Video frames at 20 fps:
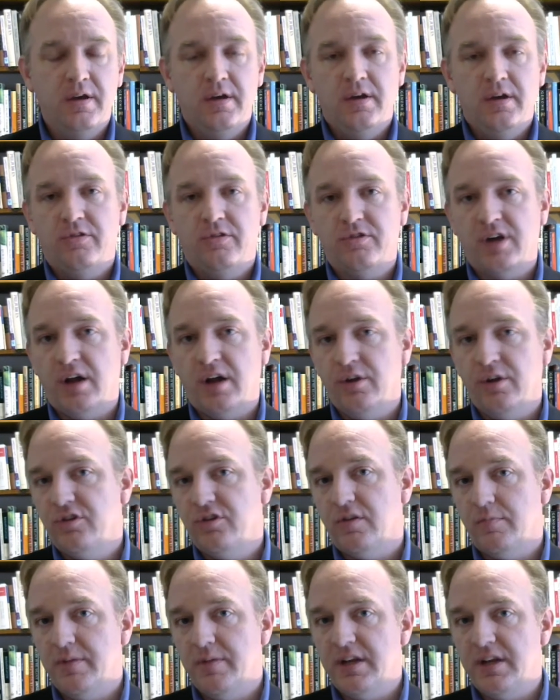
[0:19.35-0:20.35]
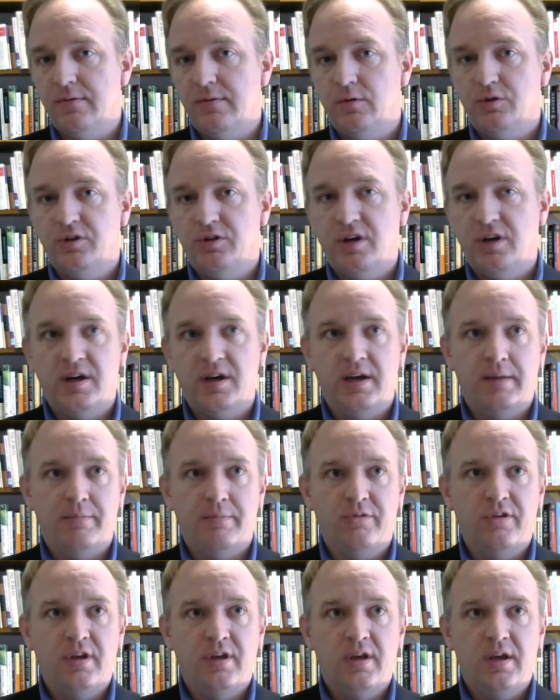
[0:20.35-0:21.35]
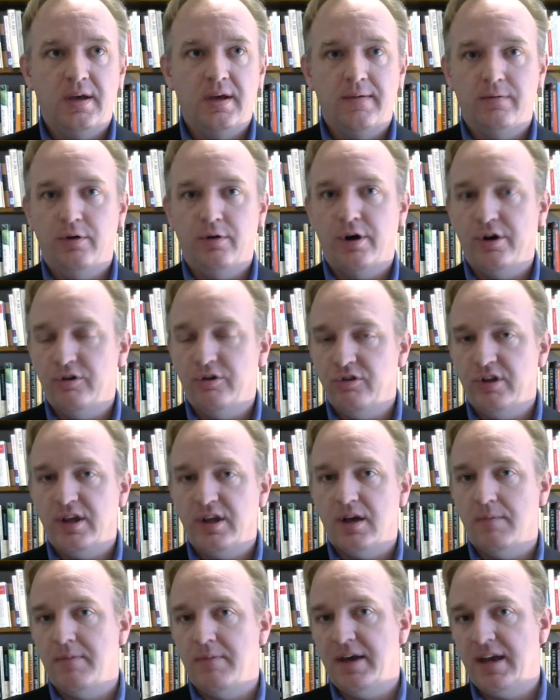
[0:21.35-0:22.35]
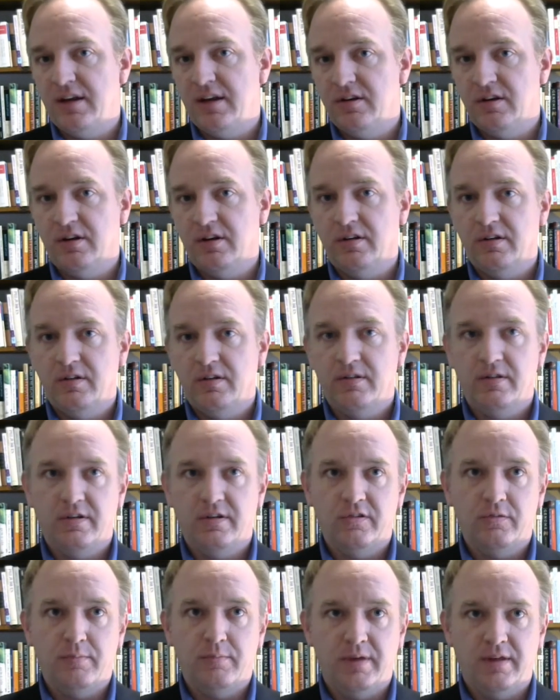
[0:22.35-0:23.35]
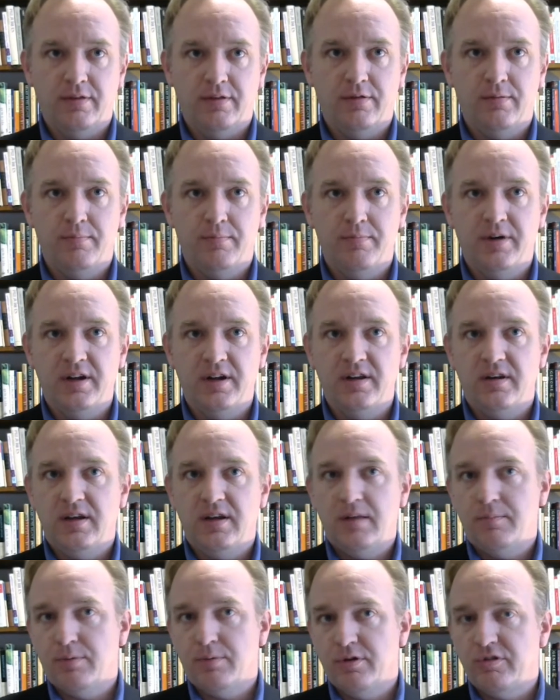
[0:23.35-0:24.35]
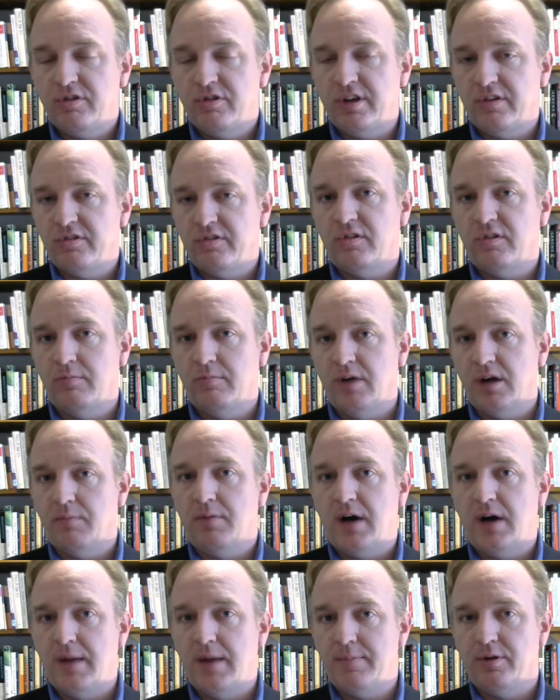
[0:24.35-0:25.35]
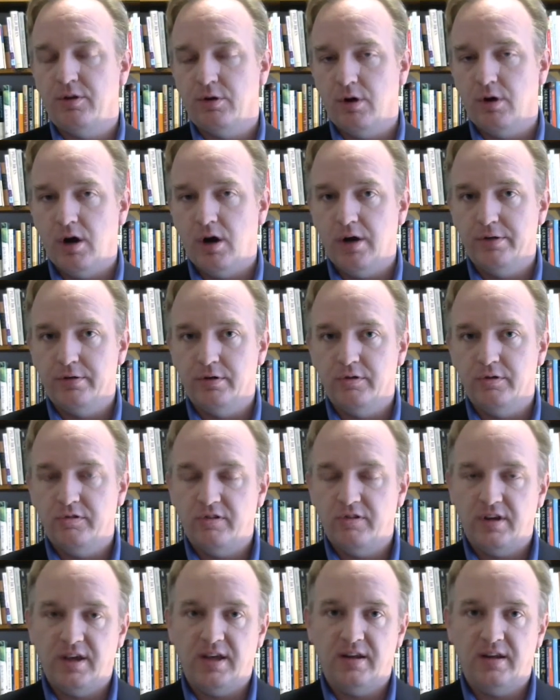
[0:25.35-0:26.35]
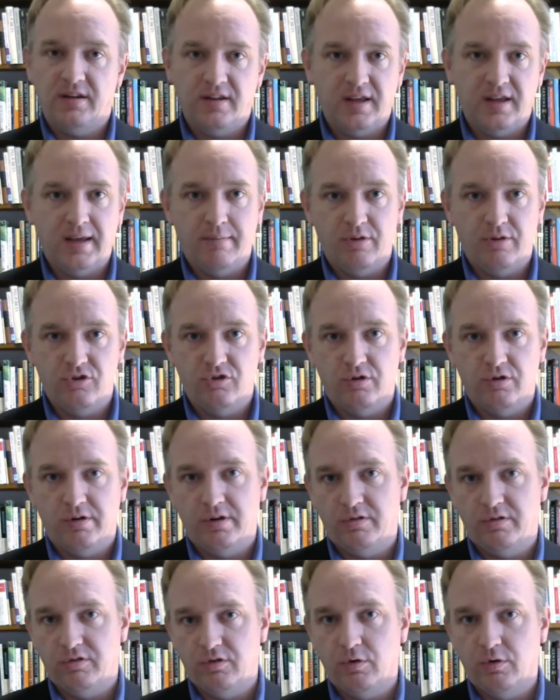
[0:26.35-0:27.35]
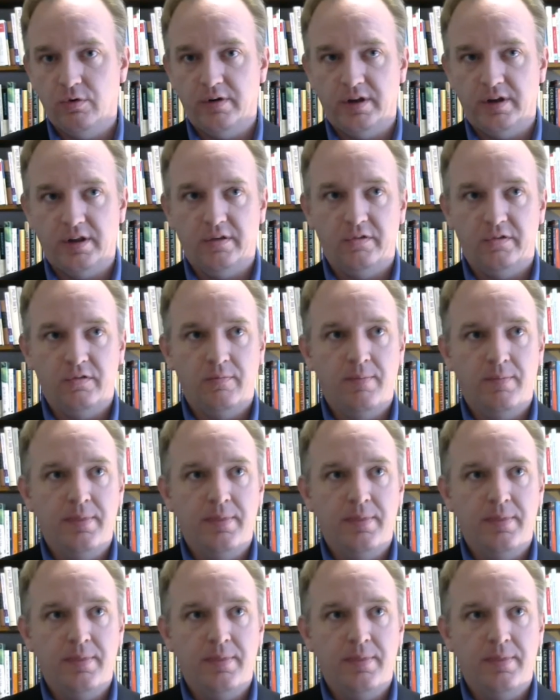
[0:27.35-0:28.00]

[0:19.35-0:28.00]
Scholars of medieval times have largely abandoned this myth, but it persists among popular authors and amateur historians.